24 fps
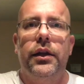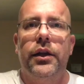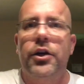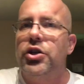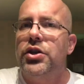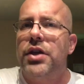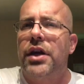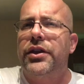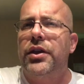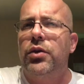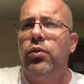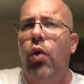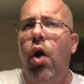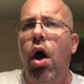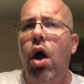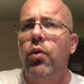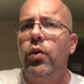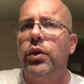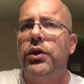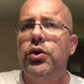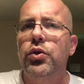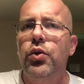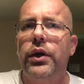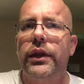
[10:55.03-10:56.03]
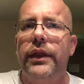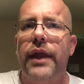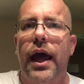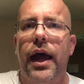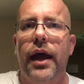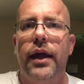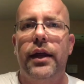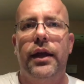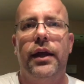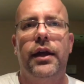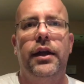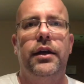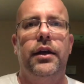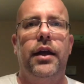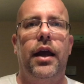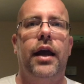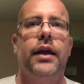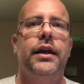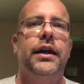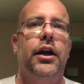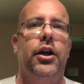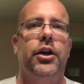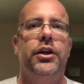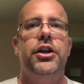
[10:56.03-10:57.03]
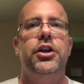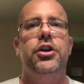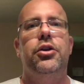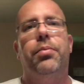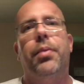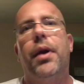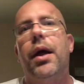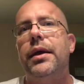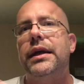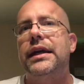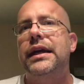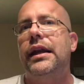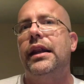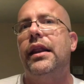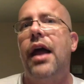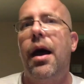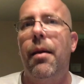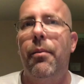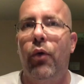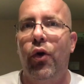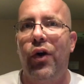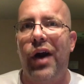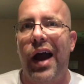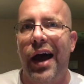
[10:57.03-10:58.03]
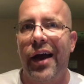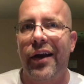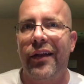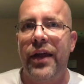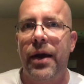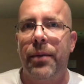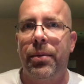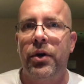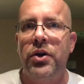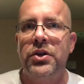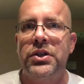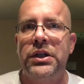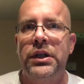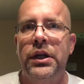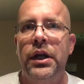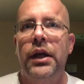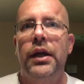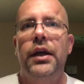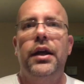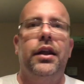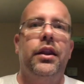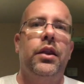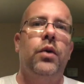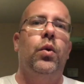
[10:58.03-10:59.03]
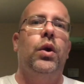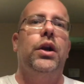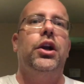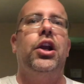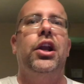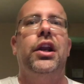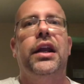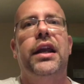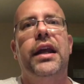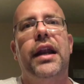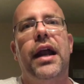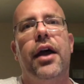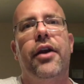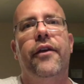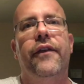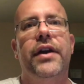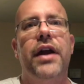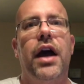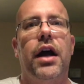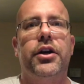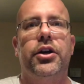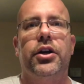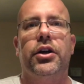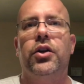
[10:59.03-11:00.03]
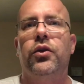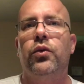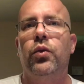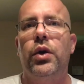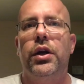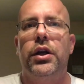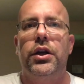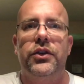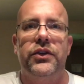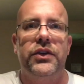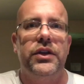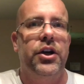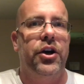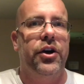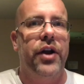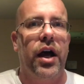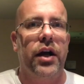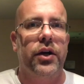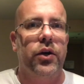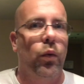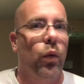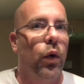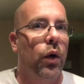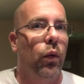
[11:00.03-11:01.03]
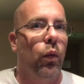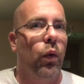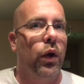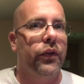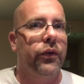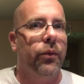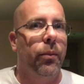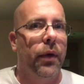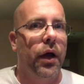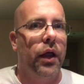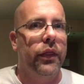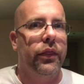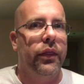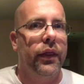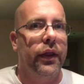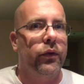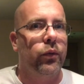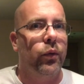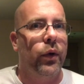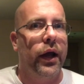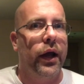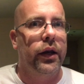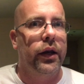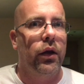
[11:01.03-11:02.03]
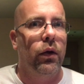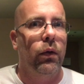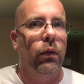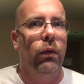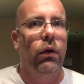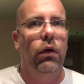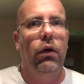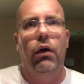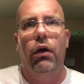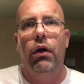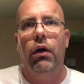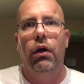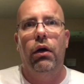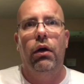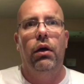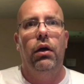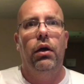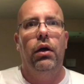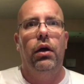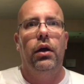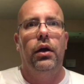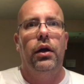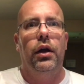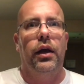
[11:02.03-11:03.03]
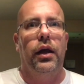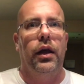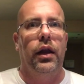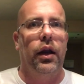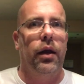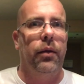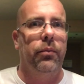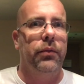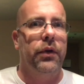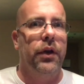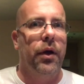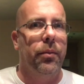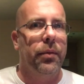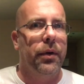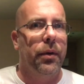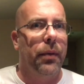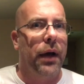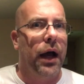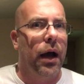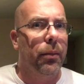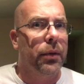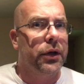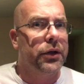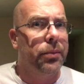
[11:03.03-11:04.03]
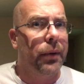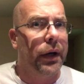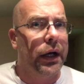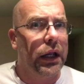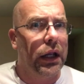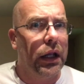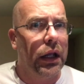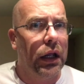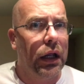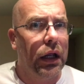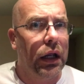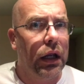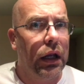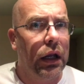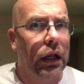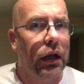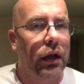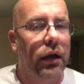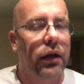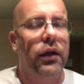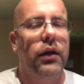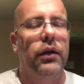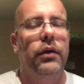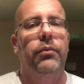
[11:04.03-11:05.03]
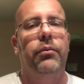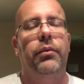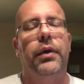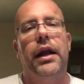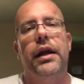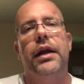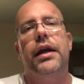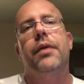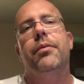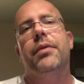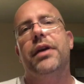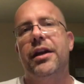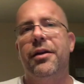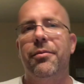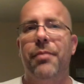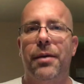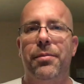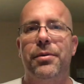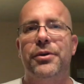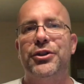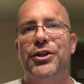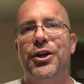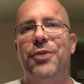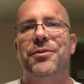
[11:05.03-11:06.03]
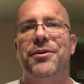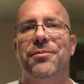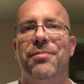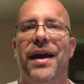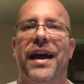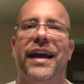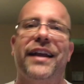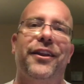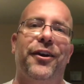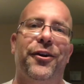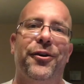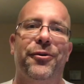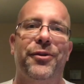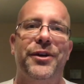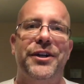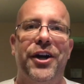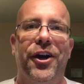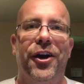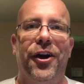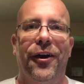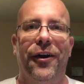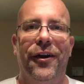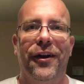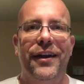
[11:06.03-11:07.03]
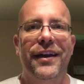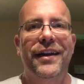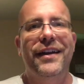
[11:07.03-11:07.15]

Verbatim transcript: there's nothing wrong with doing that and i guarantee you, probably get a lot more out of that person than what you're going to get out of a doctor because what do you see your doctor what once a month that's do and i'm dumping them how much money but I am getting my prescription back though in return.